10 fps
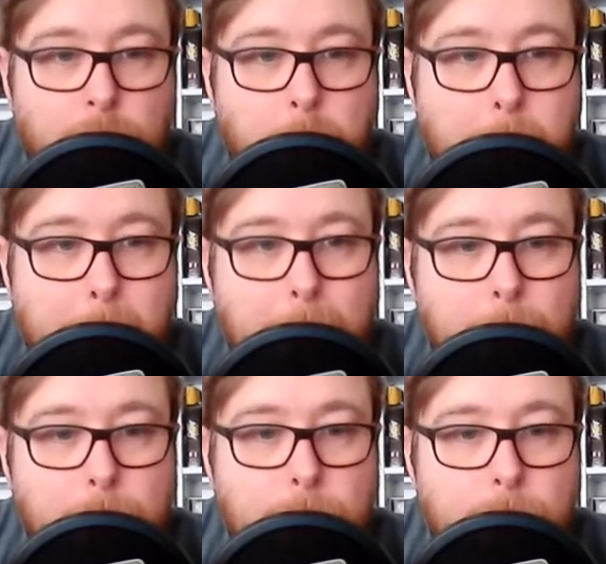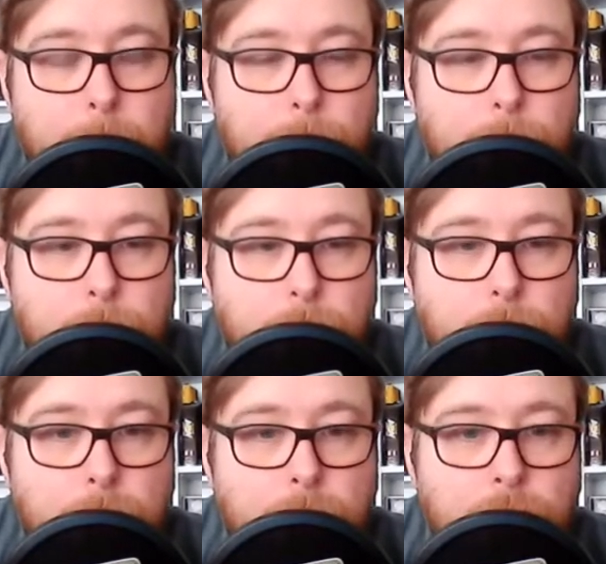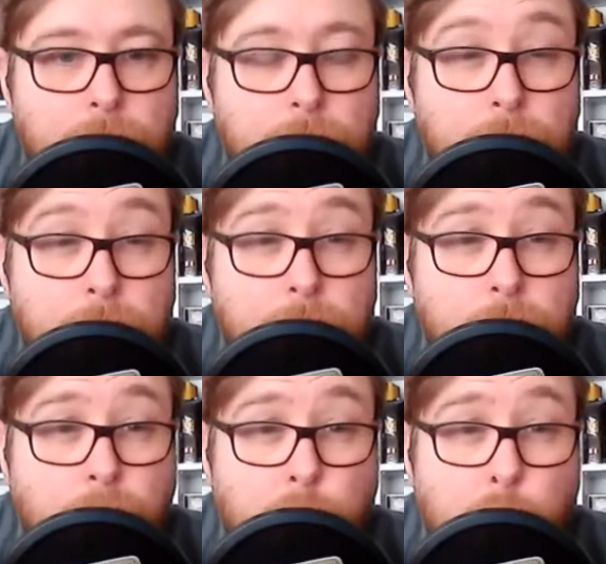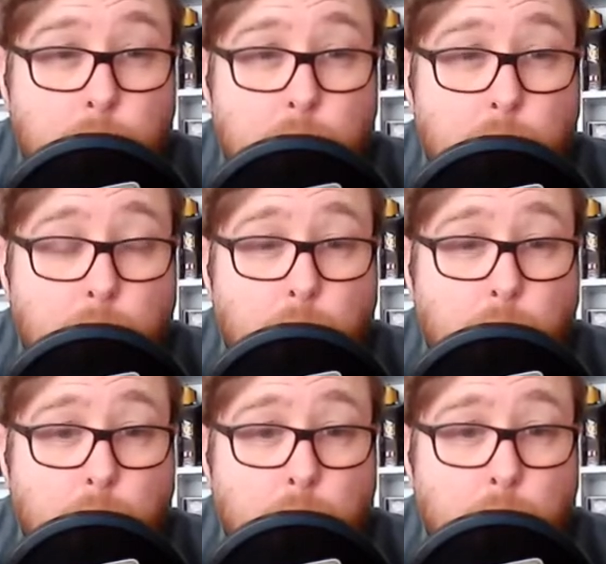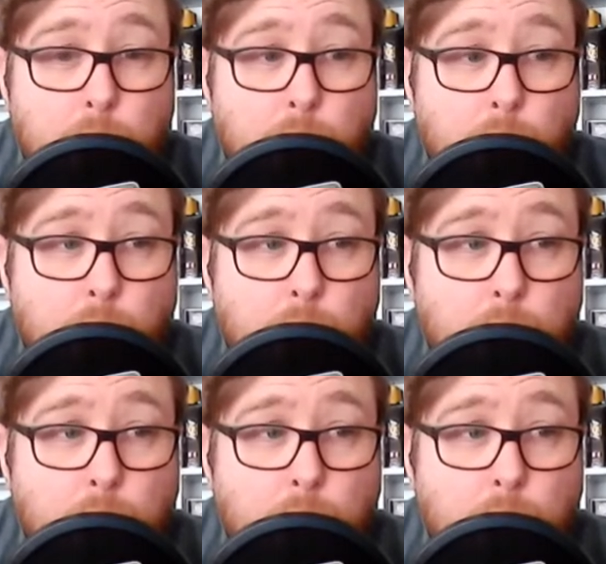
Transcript: (not speaking)